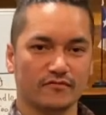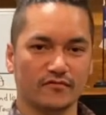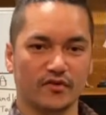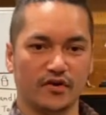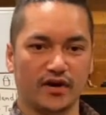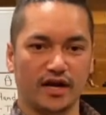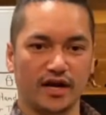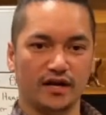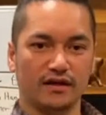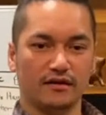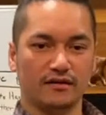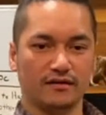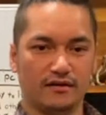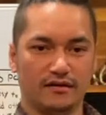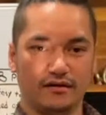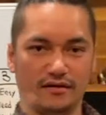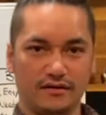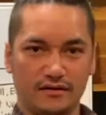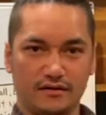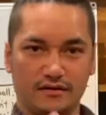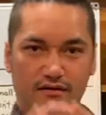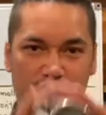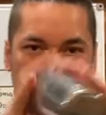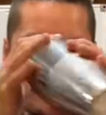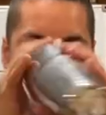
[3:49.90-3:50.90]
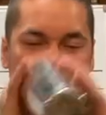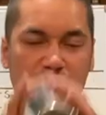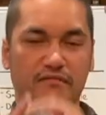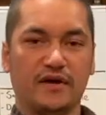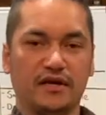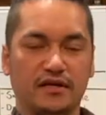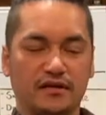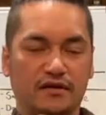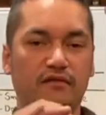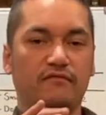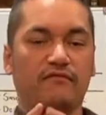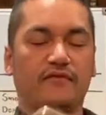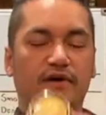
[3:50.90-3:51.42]
right? If I,
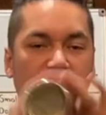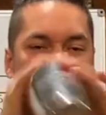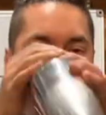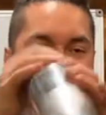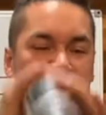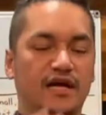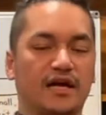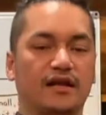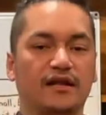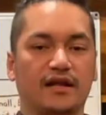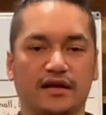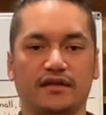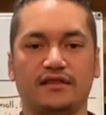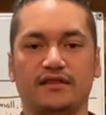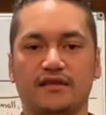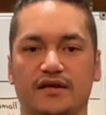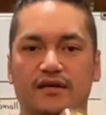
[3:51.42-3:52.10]
if I shake like